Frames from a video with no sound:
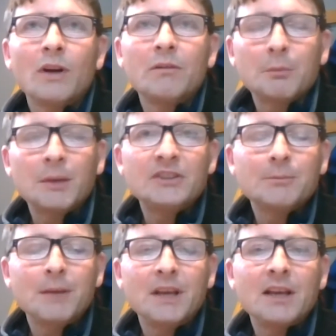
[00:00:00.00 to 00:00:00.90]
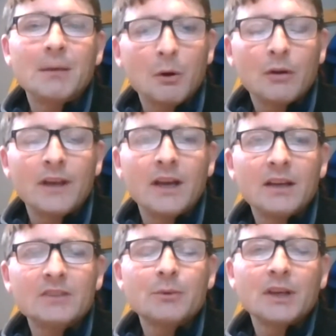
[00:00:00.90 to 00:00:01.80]
information may come out on that
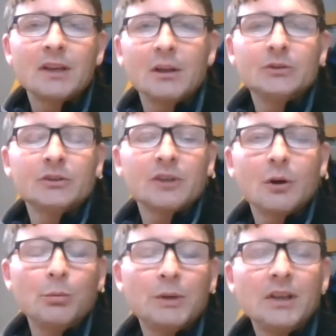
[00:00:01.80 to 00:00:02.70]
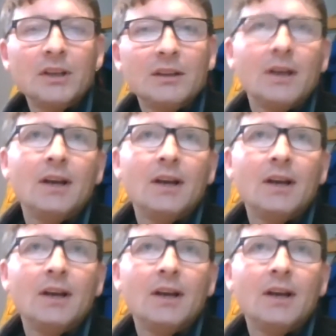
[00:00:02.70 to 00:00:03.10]
as we get closer to opening.